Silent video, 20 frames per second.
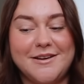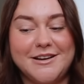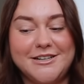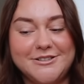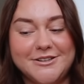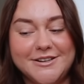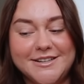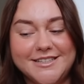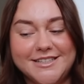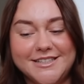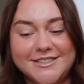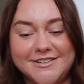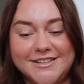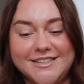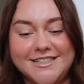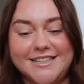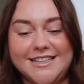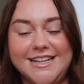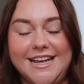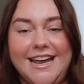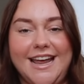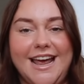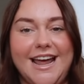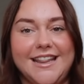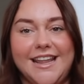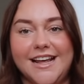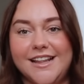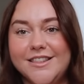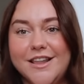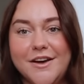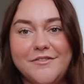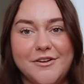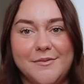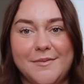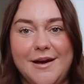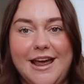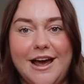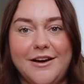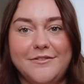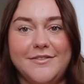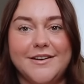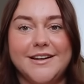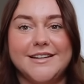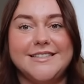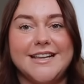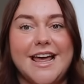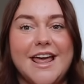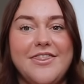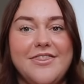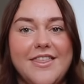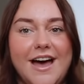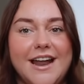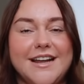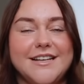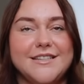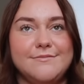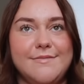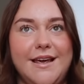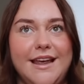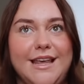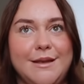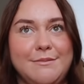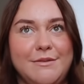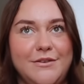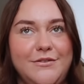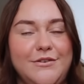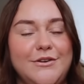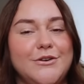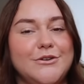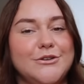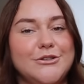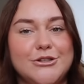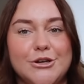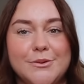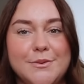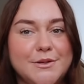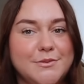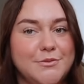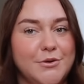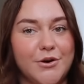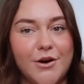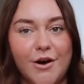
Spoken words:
my choices recently and like loving my outfits, and that is making me feel so much more